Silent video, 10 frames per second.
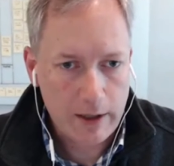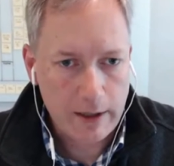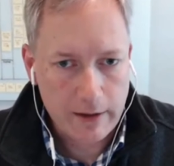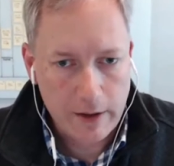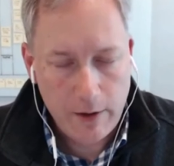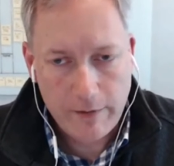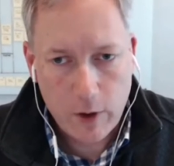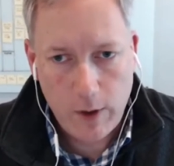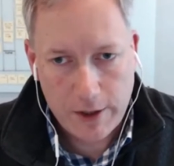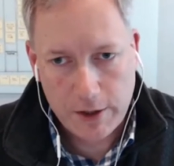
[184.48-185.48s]
that you have a
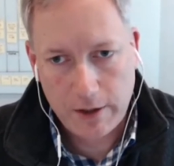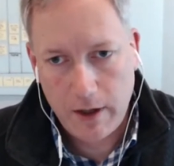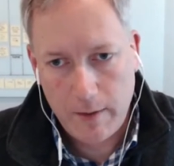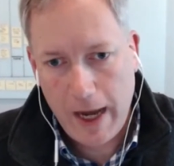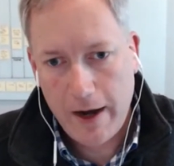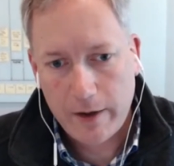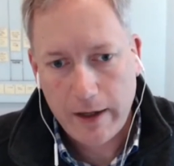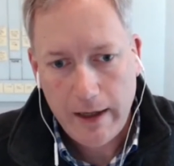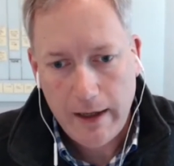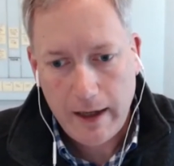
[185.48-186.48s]
question about,
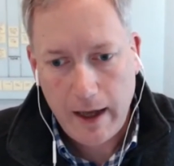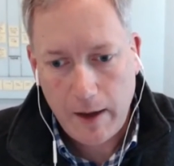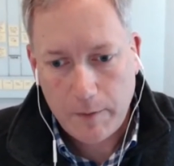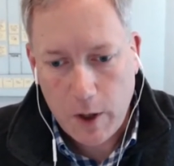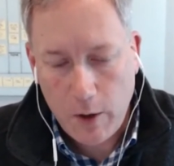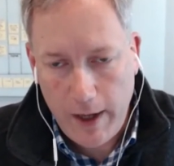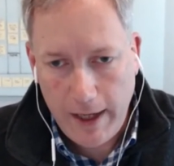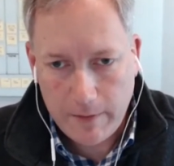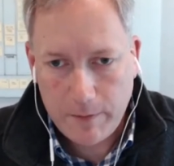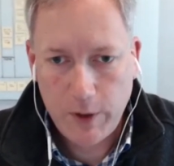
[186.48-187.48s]
go ahead
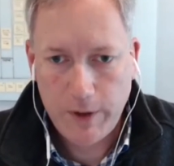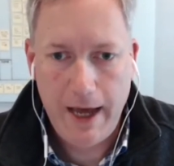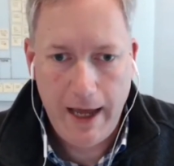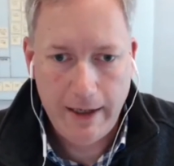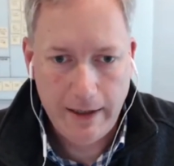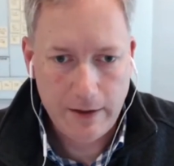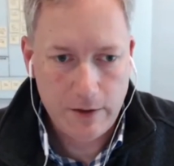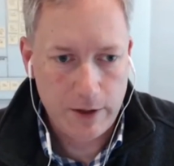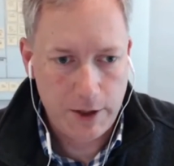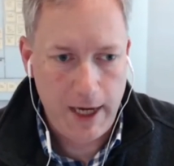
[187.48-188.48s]
and put that into
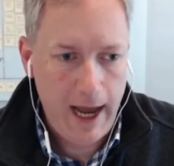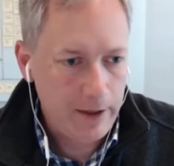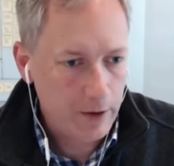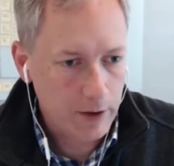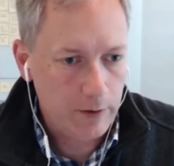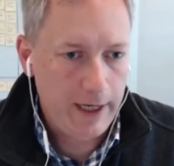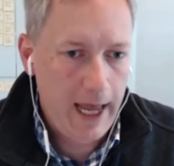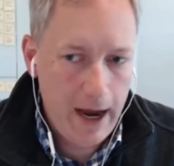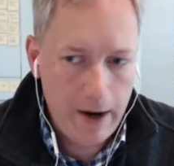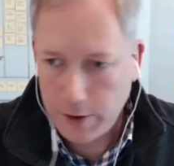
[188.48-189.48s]
the chat. You can do it
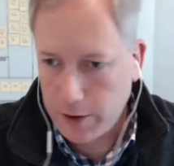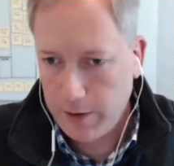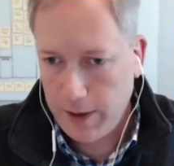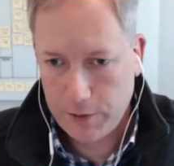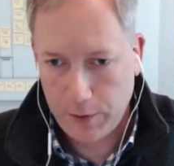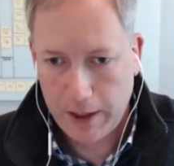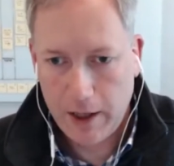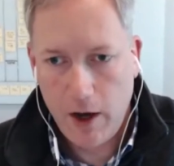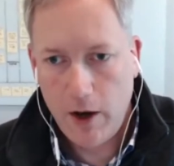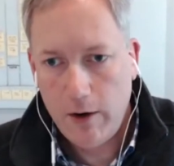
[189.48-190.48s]
now. You can do it as we
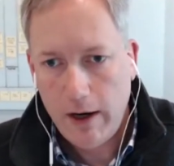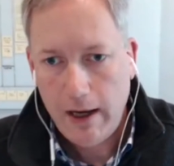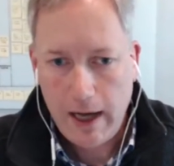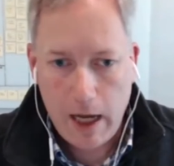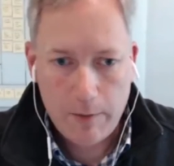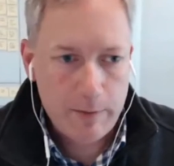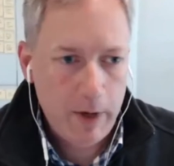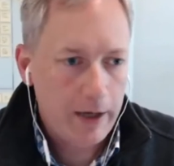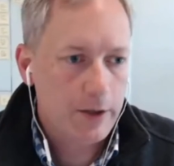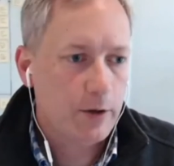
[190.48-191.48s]
go. I'll be
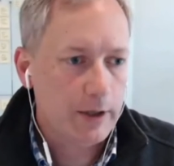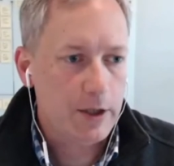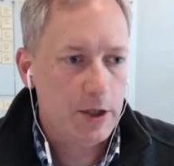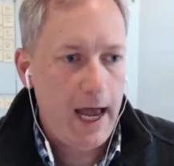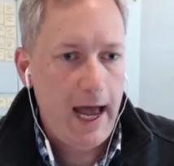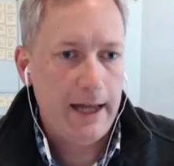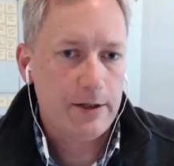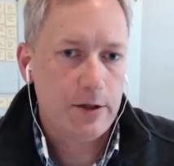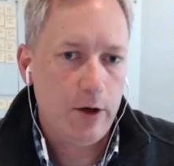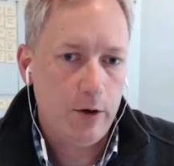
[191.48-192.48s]
monitoring the chat.
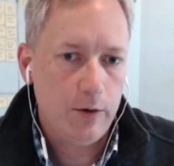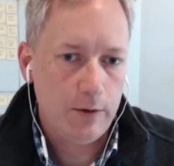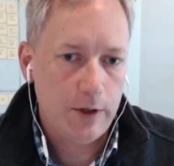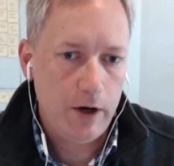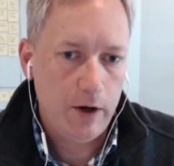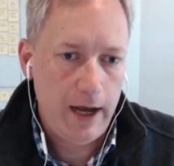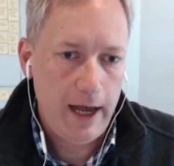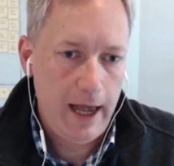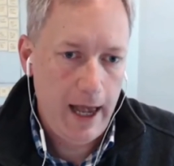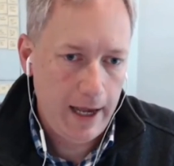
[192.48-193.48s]
So,
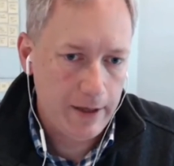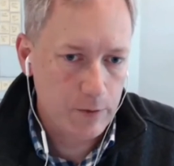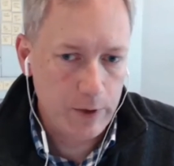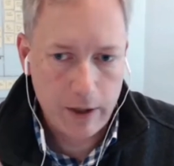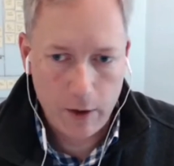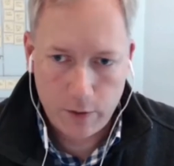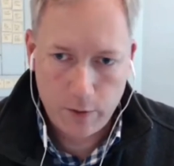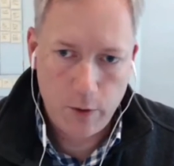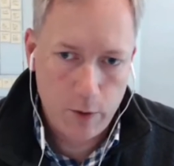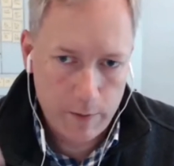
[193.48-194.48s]
as we go
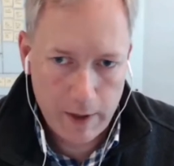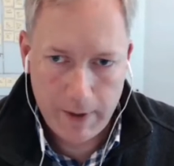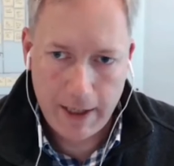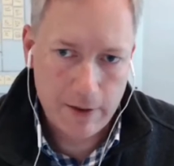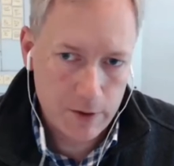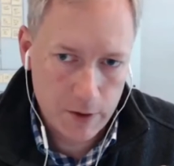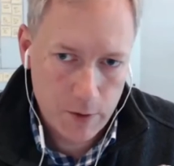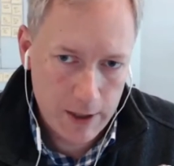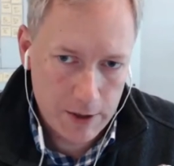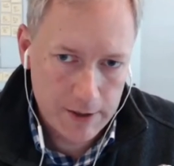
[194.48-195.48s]
through, we'll be able to answer those
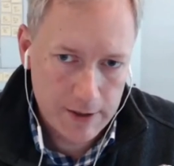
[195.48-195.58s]
questions.